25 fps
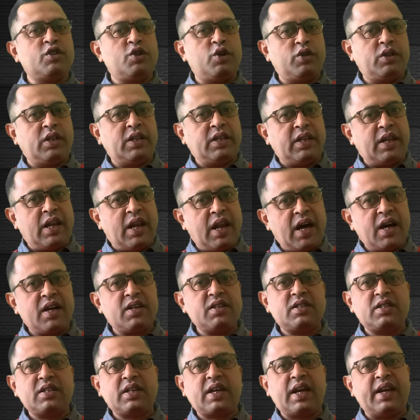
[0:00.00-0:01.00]
so that the
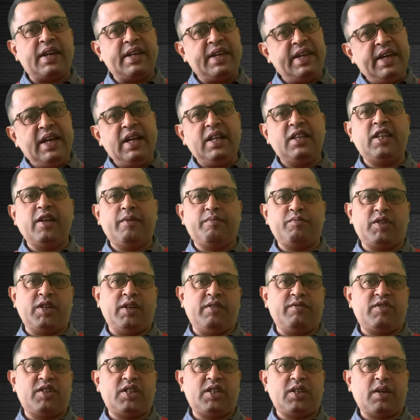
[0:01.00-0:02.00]
lungs can heal
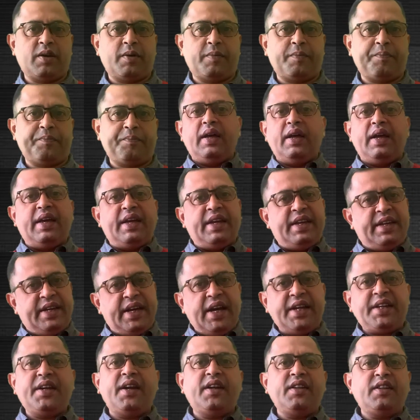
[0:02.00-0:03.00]
themselves.
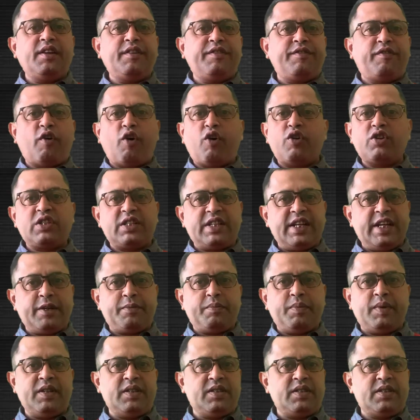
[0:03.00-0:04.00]
Yet another false
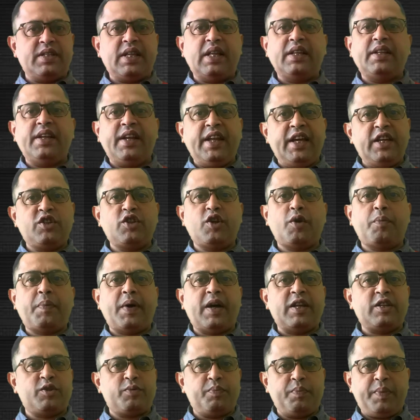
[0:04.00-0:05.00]
statement that the
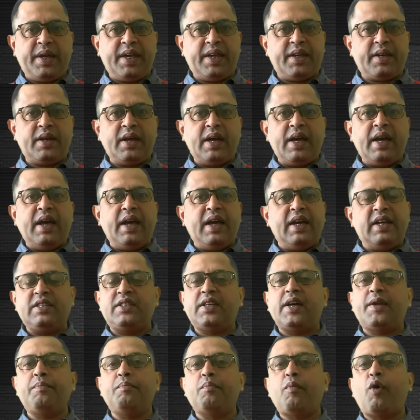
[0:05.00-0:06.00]
naturopaths make is
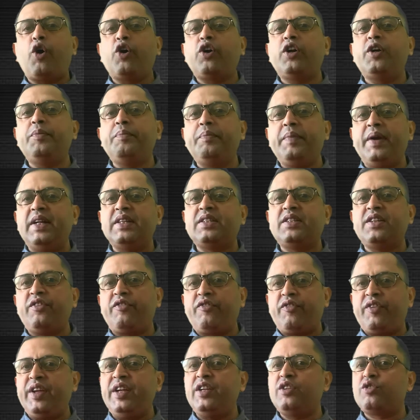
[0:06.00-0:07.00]
that modern
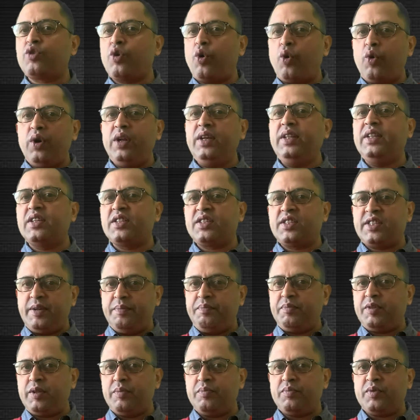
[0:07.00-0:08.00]
medicine treats only the
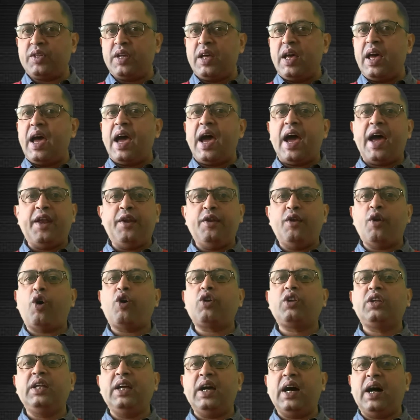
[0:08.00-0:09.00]
symptoms and
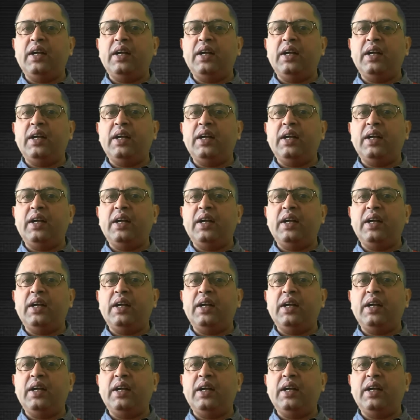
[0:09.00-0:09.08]
not the